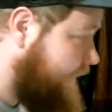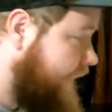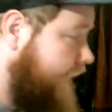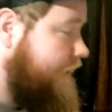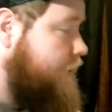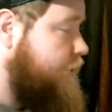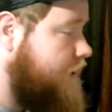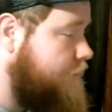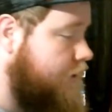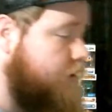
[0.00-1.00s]
highly
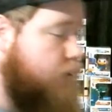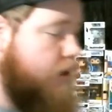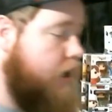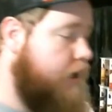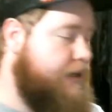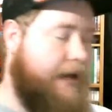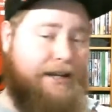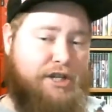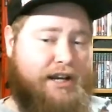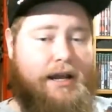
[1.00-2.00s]
recommend going on
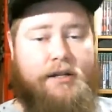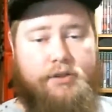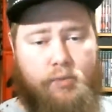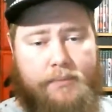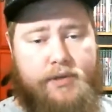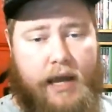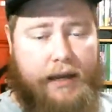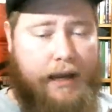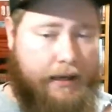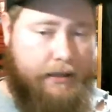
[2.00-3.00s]
and checking out his
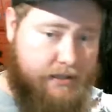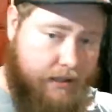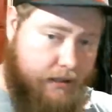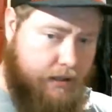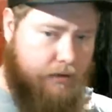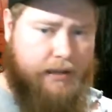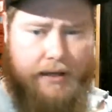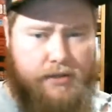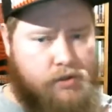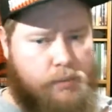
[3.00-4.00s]
website and just getting to know the guy.
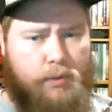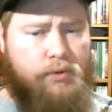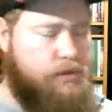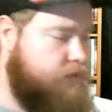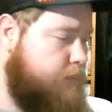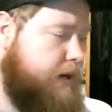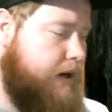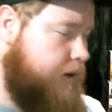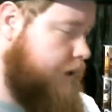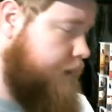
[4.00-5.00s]
He's super cool. He's from the Bay
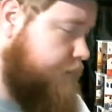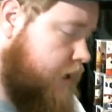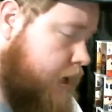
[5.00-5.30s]
Area.